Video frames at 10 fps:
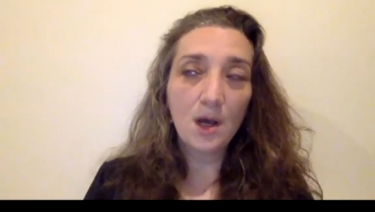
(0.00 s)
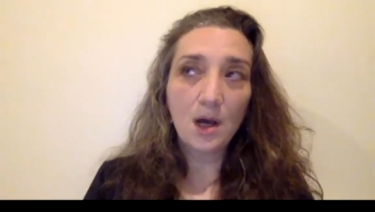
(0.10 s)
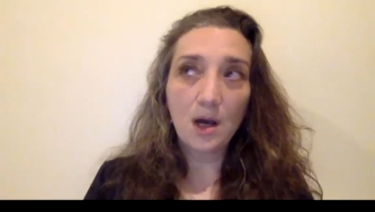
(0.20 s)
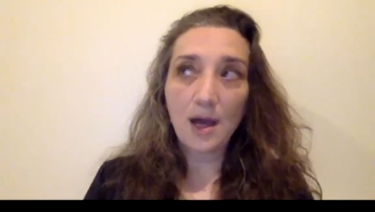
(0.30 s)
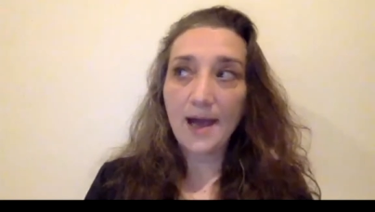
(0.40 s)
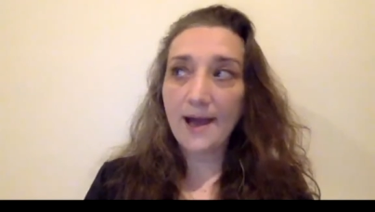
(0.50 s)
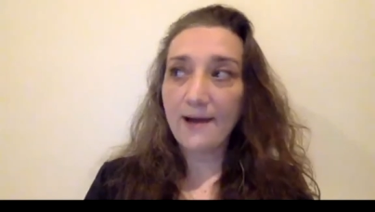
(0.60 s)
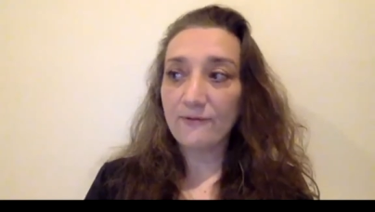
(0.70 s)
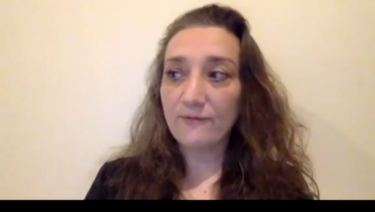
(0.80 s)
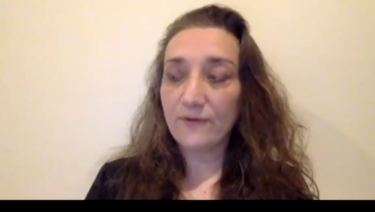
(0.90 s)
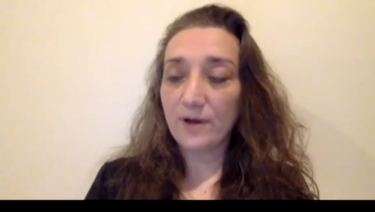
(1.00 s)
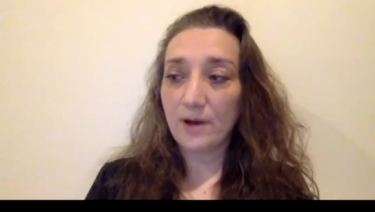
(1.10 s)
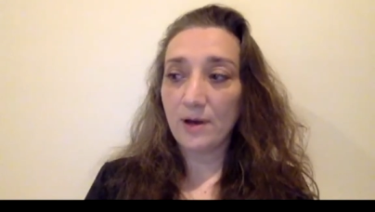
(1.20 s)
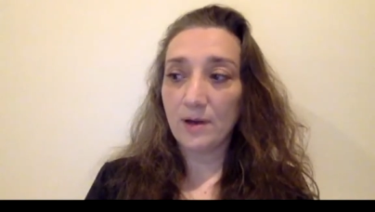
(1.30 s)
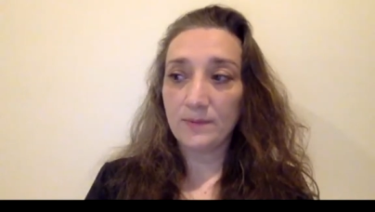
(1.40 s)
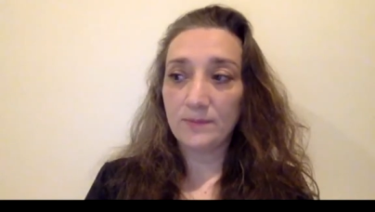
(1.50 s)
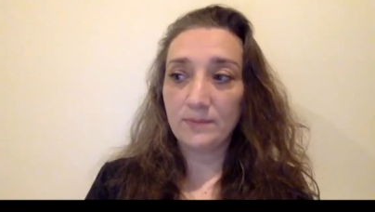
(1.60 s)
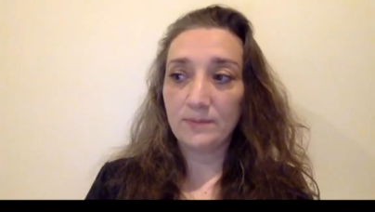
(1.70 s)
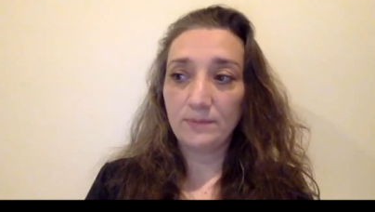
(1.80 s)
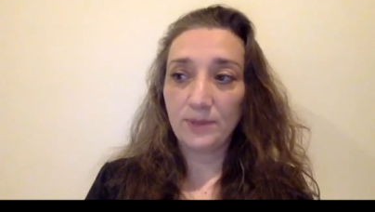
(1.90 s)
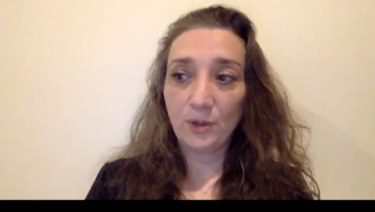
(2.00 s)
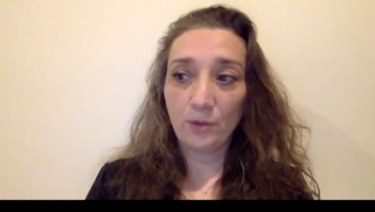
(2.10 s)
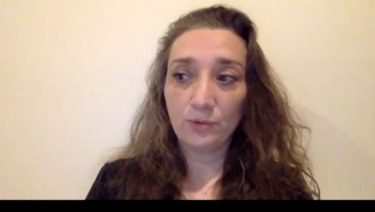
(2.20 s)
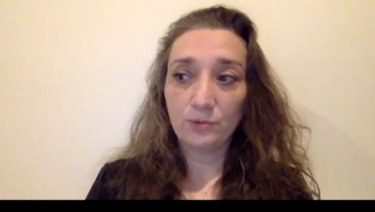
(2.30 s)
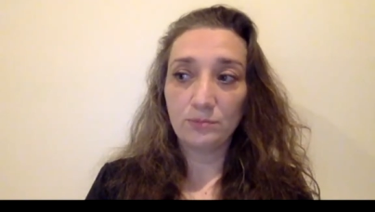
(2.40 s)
uh, have, uh, you know,